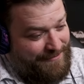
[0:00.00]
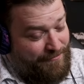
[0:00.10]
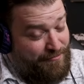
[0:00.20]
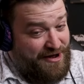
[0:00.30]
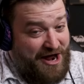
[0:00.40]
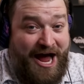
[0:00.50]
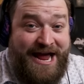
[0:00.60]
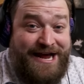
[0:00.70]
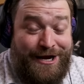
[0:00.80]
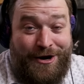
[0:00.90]
But I
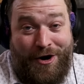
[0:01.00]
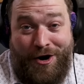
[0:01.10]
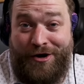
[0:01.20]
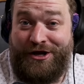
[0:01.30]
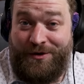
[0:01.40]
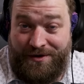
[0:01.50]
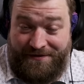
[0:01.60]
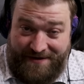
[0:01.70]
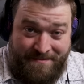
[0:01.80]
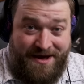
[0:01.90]
ain't going to argue
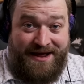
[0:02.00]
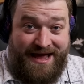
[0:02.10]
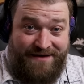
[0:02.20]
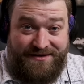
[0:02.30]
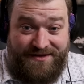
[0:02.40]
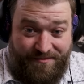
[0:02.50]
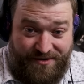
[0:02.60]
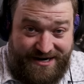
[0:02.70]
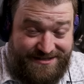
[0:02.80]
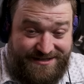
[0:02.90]
with the amount of heavy they're
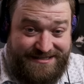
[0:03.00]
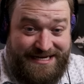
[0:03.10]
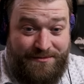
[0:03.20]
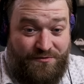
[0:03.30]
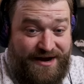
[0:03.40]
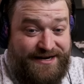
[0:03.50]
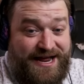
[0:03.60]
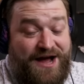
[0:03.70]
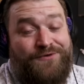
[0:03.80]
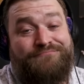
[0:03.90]
bringing to the table right
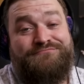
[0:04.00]
now.